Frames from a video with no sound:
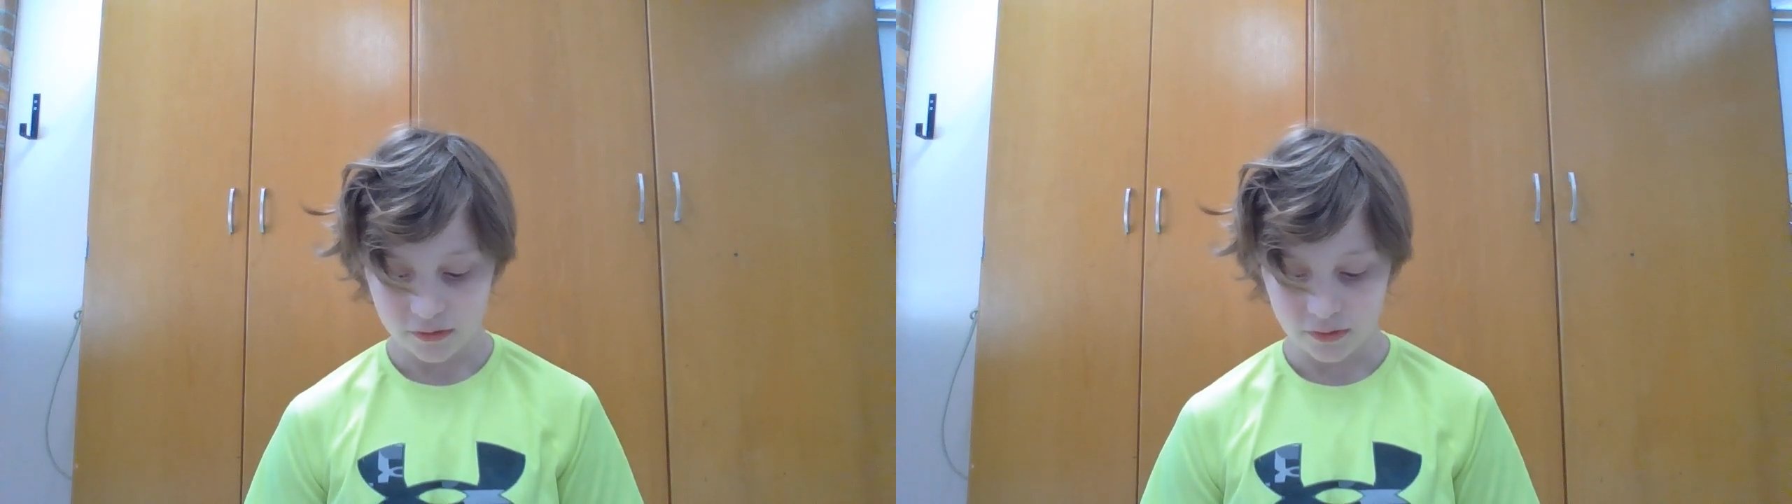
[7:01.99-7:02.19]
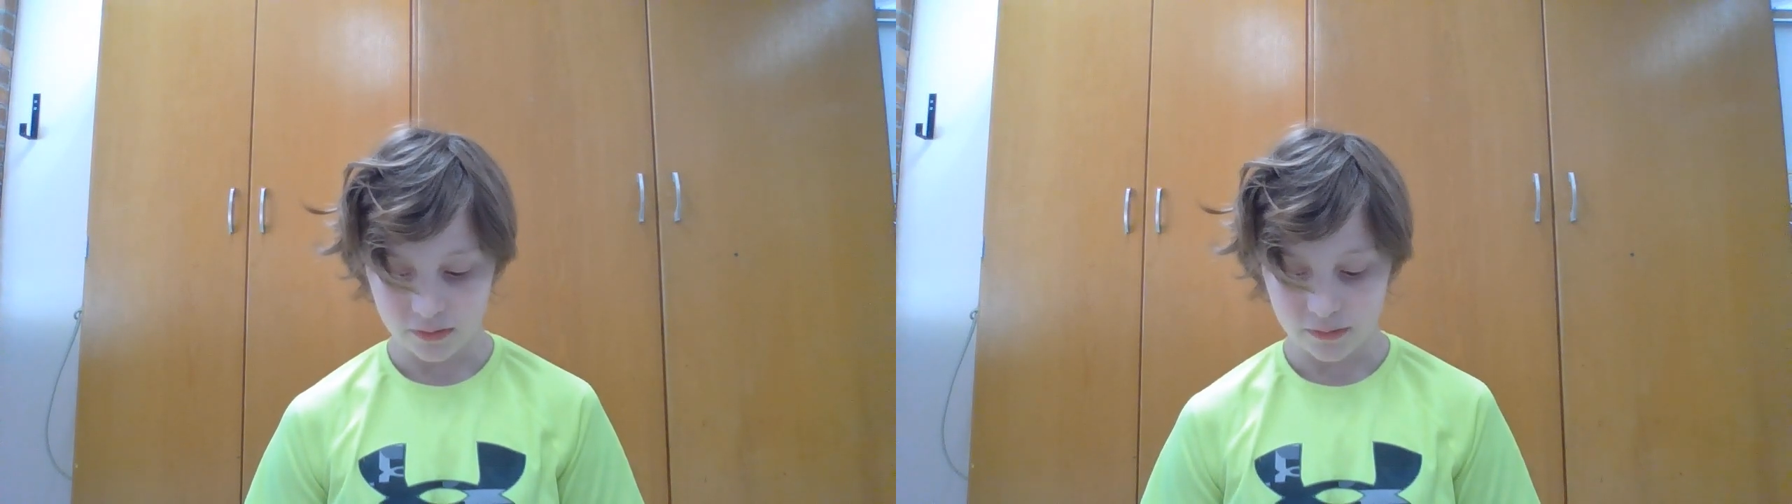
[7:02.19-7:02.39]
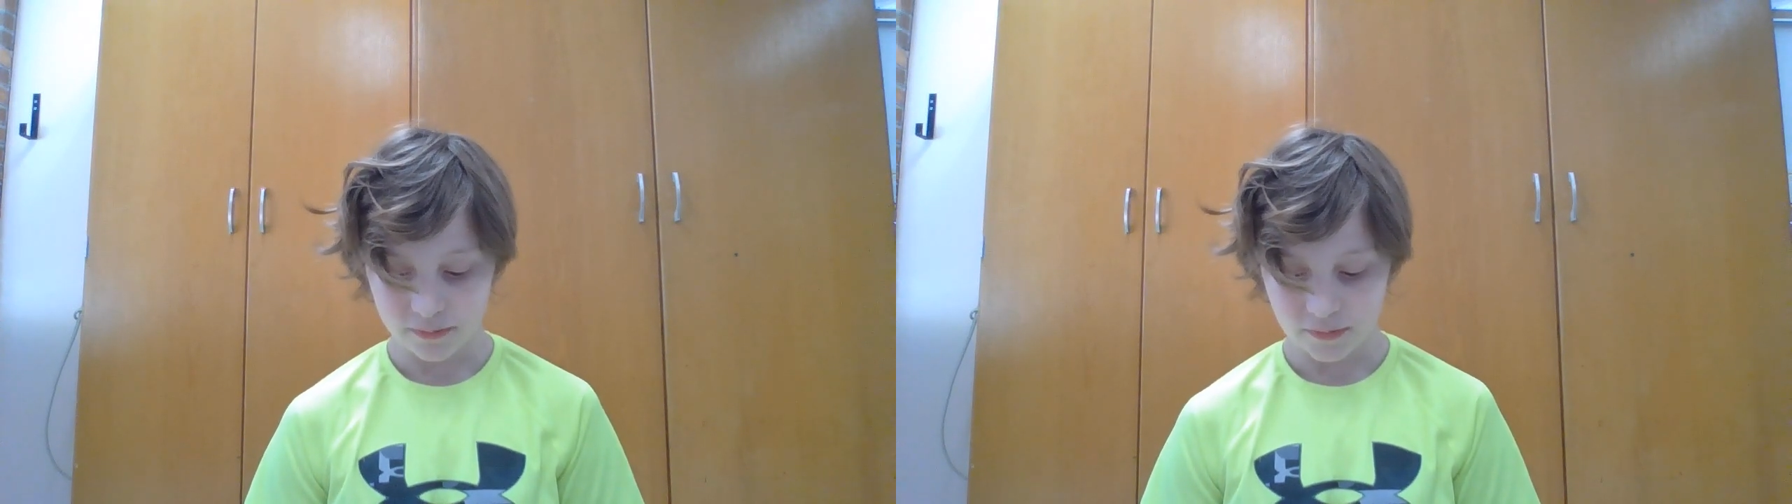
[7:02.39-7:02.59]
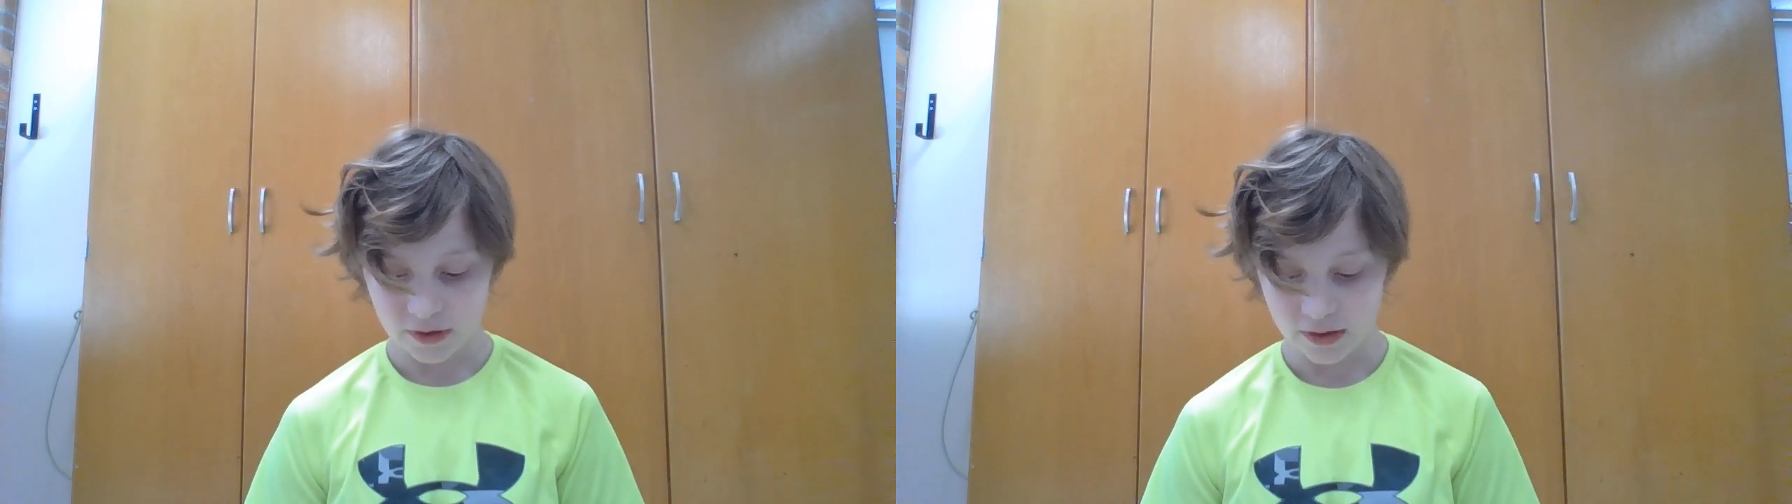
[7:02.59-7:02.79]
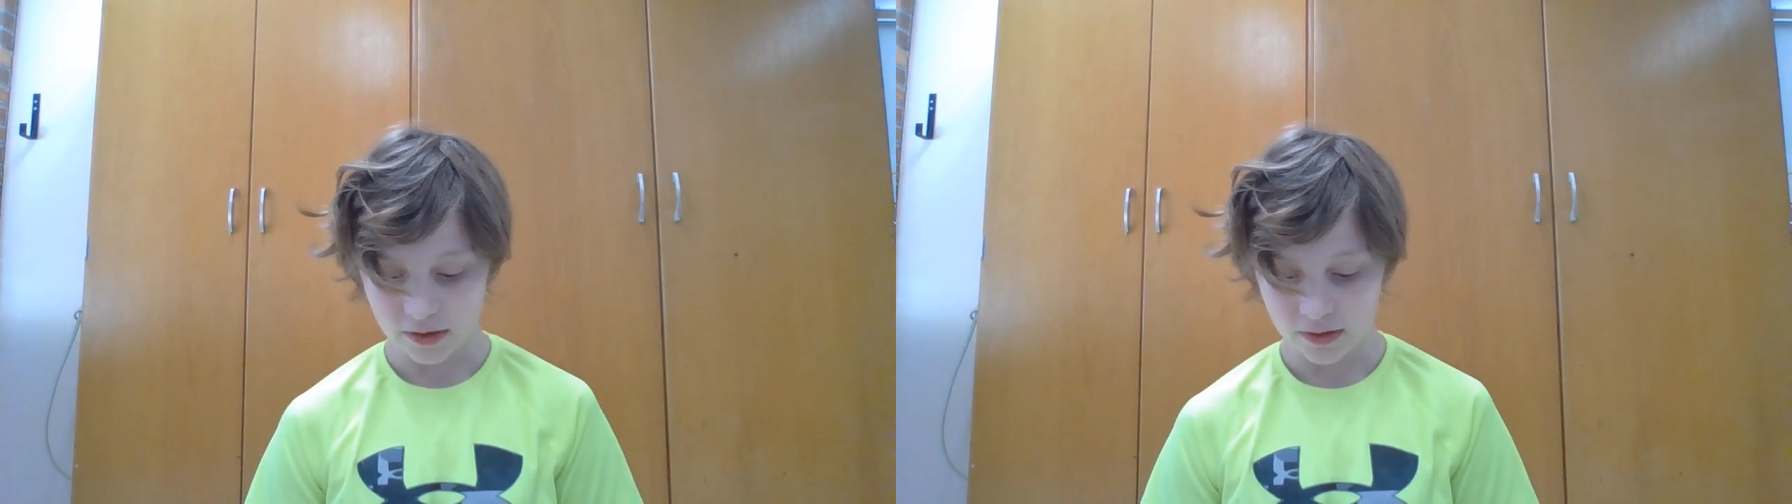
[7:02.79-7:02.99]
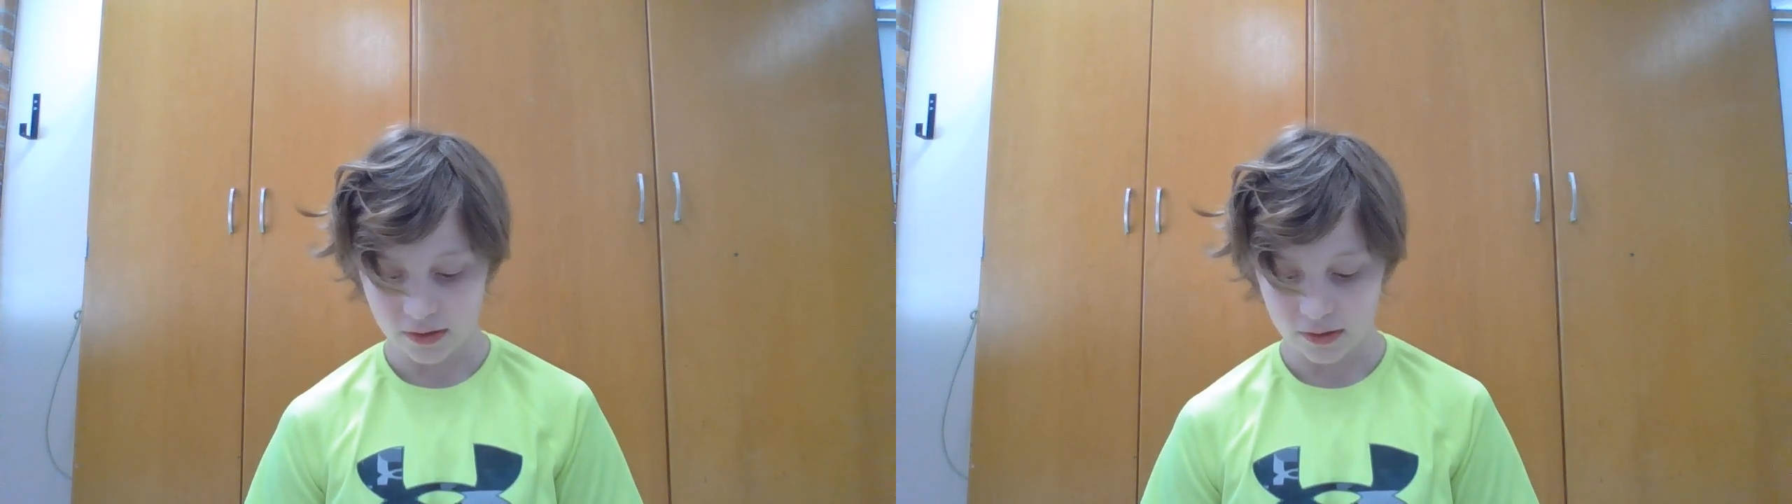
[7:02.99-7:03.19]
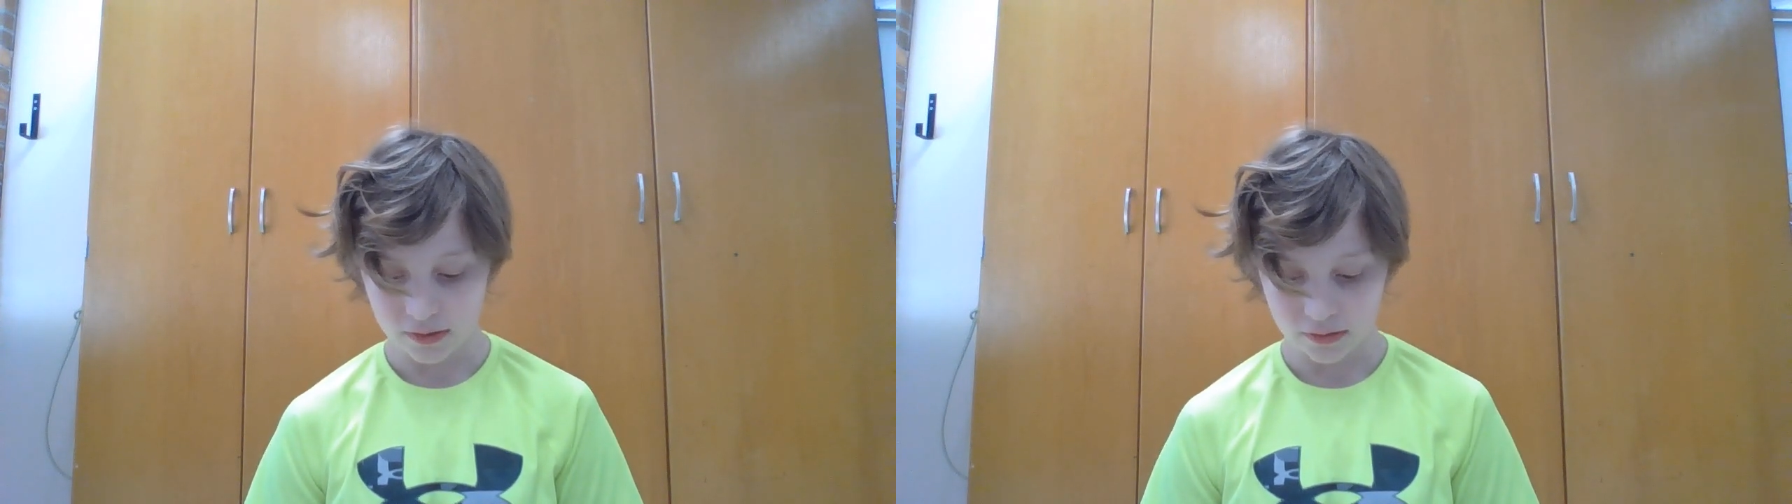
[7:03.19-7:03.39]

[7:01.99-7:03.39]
to hit